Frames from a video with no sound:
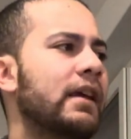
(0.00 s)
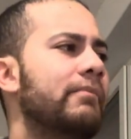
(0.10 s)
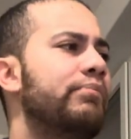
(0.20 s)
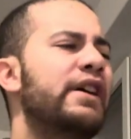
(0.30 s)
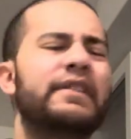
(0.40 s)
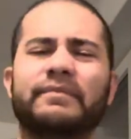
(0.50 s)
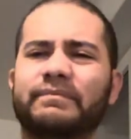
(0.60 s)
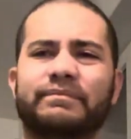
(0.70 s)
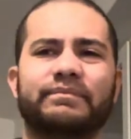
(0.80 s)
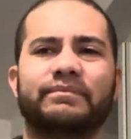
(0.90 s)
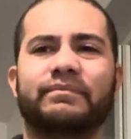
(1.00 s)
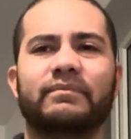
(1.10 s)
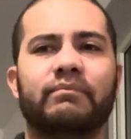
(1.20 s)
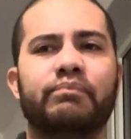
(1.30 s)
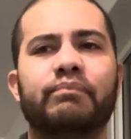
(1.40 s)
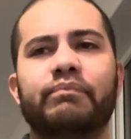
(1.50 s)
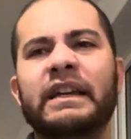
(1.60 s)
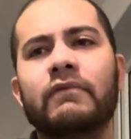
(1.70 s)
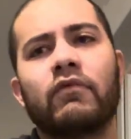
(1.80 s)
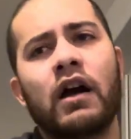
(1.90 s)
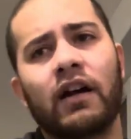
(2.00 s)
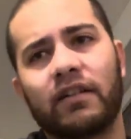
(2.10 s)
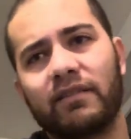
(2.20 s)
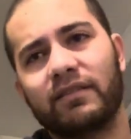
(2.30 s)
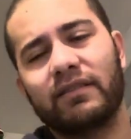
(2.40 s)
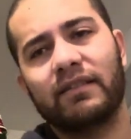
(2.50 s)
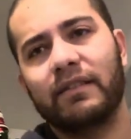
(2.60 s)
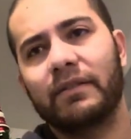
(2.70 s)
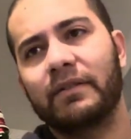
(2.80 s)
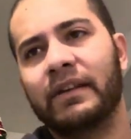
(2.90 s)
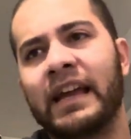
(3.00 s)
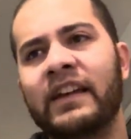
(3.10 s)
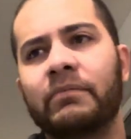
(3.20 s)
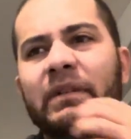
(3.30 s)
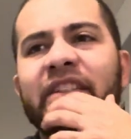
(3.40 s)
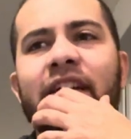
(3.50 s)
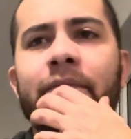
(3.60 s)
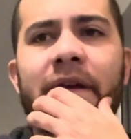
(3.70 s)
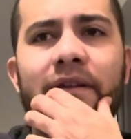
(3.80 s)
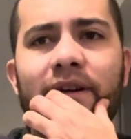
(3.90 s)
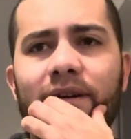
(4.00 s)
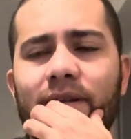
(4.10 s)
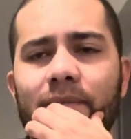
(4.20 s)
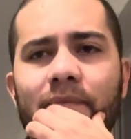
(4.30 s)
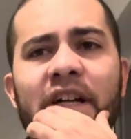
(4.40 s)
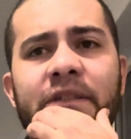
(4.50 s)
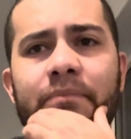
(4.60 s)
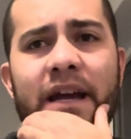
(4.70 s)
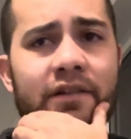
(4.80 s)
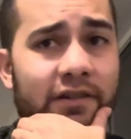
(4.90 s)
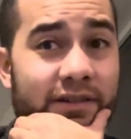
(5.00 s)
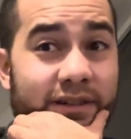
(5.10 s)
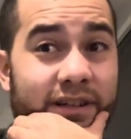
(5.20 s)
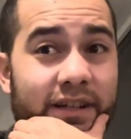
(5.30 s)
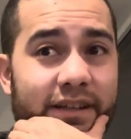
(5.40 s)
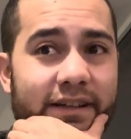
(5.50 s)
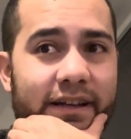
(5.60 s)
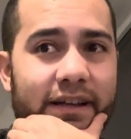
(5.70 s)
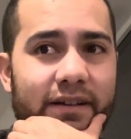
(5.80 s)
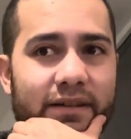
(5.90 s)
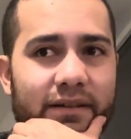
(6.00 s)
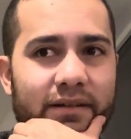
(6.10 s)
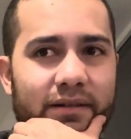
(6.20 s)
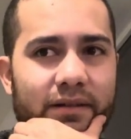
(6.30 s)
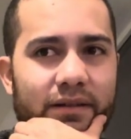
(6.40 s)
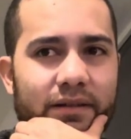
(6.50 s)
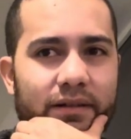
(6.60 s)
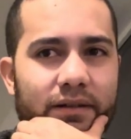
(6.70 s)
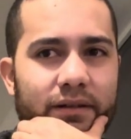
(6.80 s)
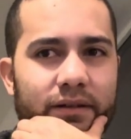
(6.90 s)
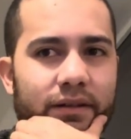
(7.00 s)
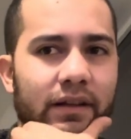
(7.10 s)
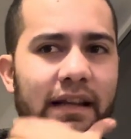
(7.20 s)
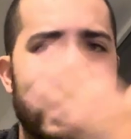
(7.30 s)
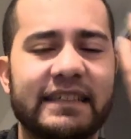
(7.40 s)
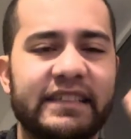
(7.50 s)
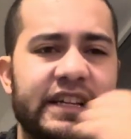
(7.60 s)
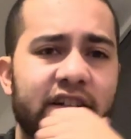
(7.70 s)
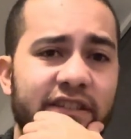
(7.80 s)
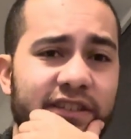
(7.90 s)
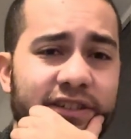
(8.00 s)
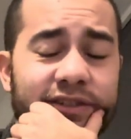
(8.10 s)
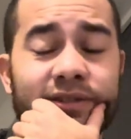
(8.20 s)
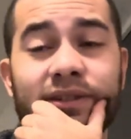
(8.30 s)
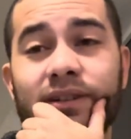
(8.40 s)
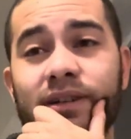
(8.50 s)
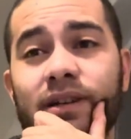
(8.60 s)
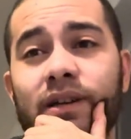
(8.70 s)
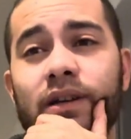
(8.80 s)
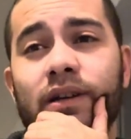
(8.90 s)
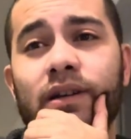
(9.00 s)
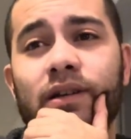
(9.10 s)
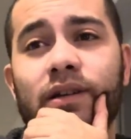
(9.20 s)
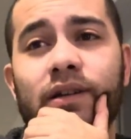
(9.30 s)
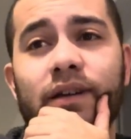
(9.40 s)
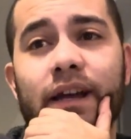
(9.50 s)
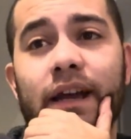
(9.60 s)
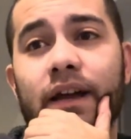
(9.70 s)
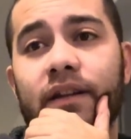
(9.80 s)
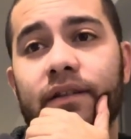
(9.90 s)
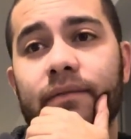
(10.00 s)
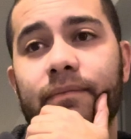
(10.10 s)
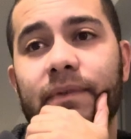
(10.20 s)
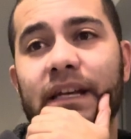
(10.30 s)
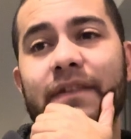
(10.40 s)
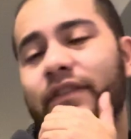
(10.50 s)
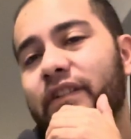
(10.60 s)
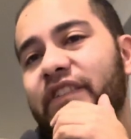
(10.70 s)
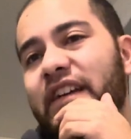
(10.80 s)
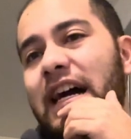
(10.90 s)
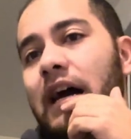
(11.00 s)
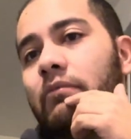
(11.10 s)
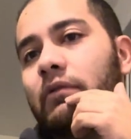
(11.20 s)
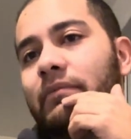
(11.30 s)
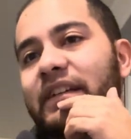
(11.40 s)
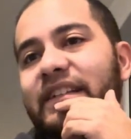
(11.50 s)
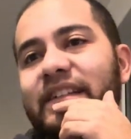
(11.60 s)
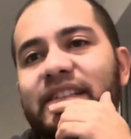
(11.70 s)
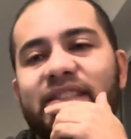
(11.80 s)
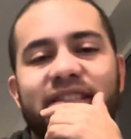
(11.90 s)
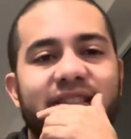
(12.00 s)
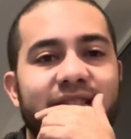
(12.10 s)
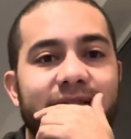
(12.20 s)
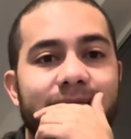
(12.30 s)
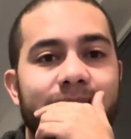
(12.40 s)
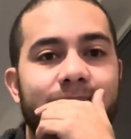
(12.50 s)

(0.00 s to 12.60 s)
But Pete Rock, his beats have been much better in the last years, you know. And even on this album, it's